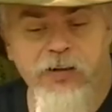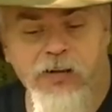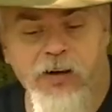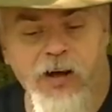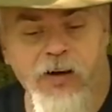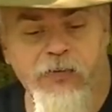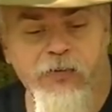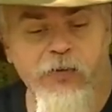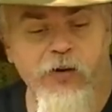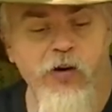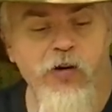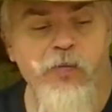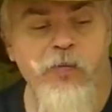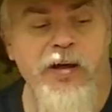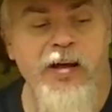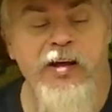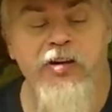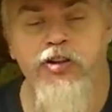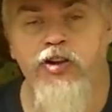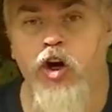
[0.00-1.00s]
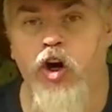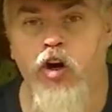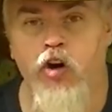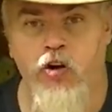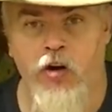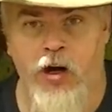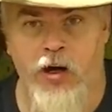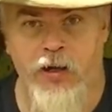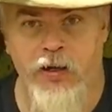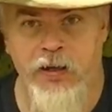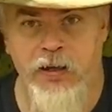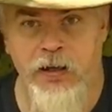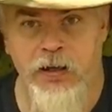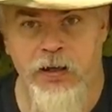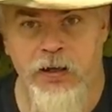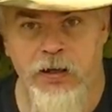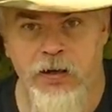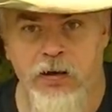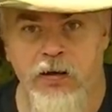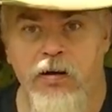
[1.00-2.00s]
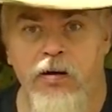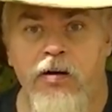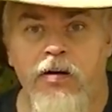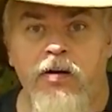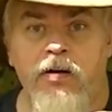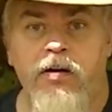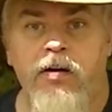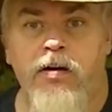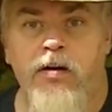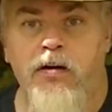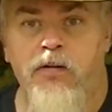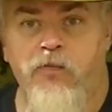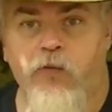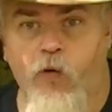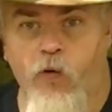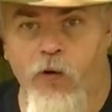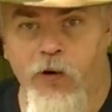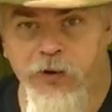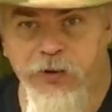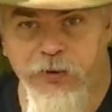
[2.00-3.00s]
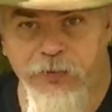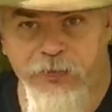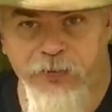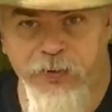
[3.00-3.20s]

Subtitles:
enough room internally for it to